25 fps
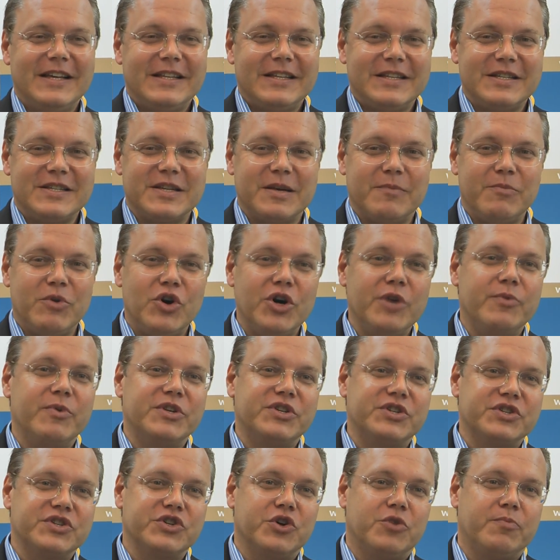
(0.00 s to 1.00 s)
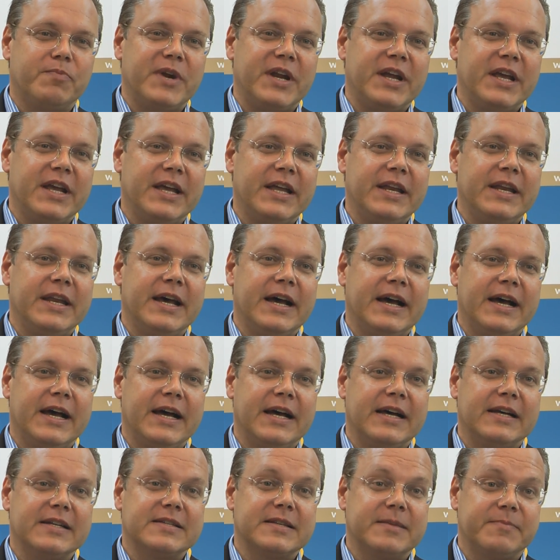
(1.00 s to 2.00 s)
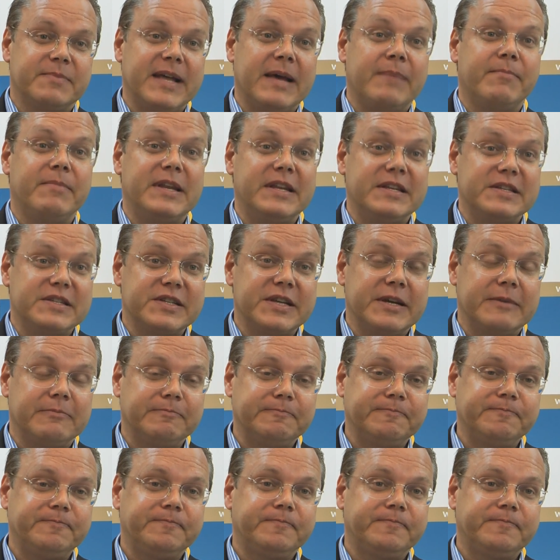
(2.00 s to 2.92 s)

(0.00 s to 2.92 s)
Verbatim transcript: the Samui, which is opening in uh, September this year?